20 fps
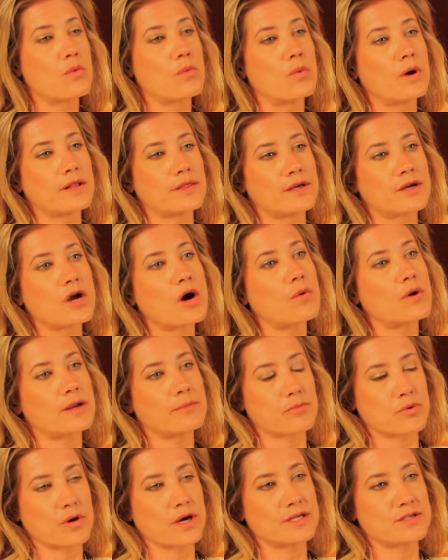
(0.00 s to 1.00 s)
what the
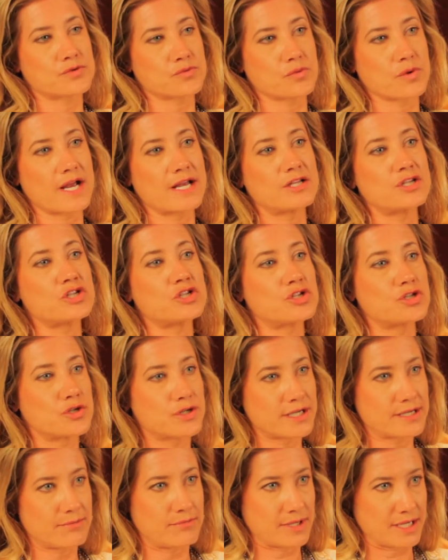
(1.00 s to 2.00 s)
going price rate
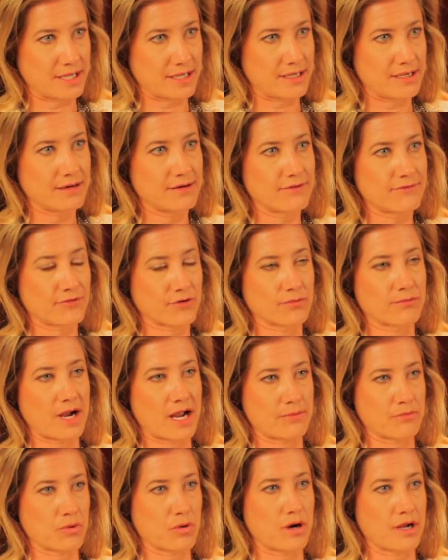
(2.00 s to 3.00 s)
should be for
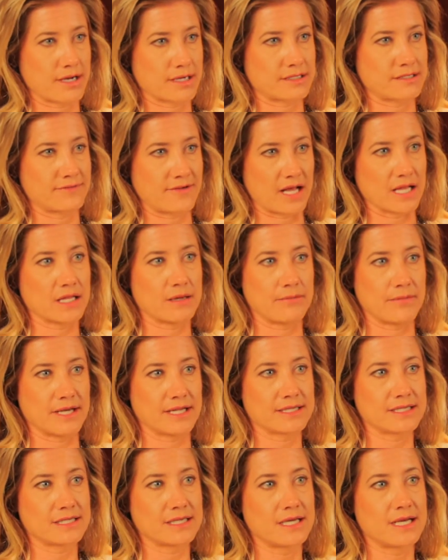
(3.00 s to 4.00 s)
my product
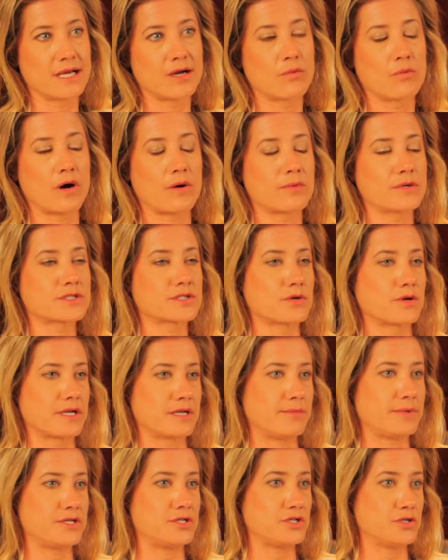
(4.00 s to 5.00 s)
development, what was
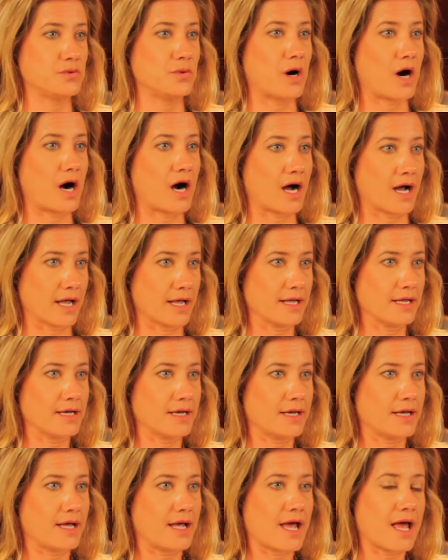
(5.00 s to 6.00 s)
going to be too high,
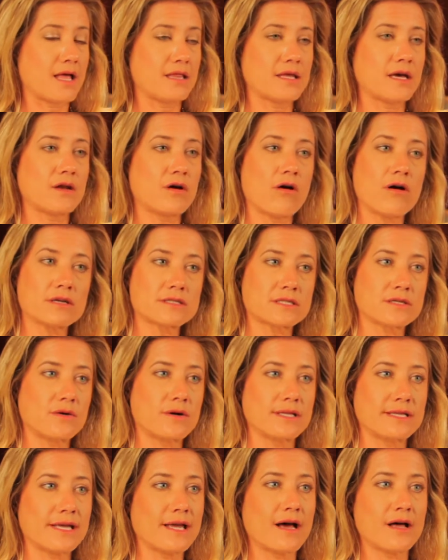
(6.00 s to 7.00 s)
and then also
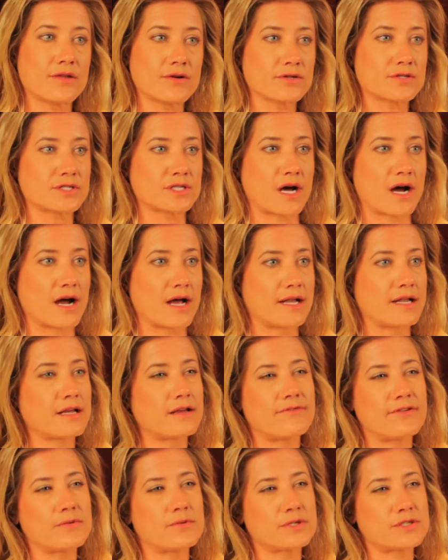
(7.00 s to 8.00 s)
on the other
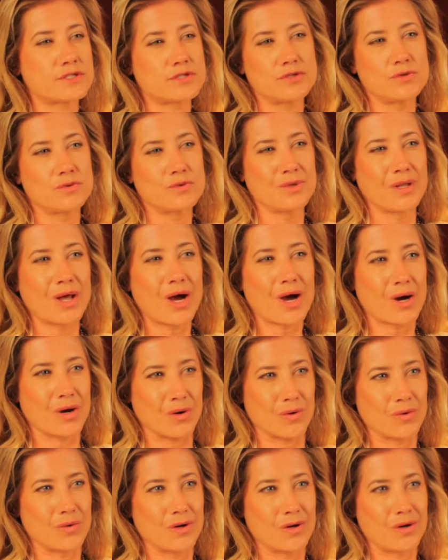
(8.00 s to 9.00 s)
side, if it was too
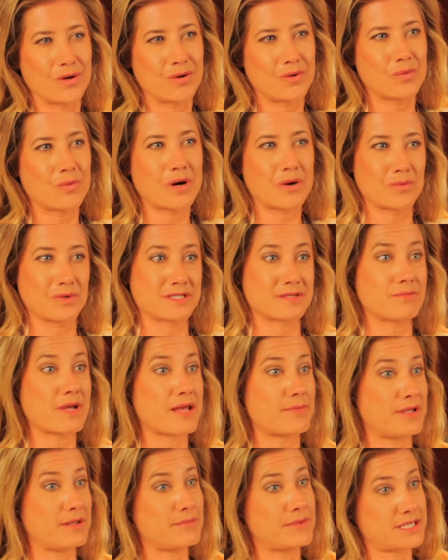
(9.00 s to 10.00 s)
low, what was
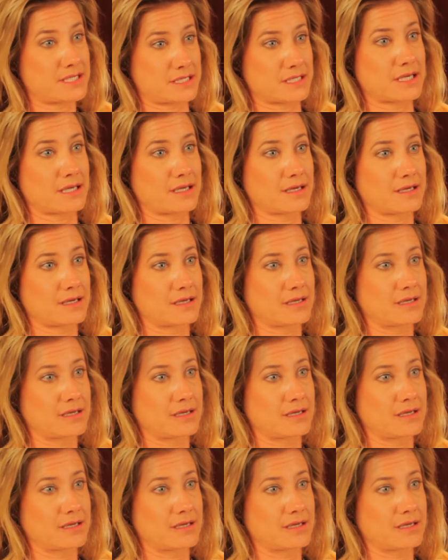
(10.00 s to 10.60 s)
maybe missing.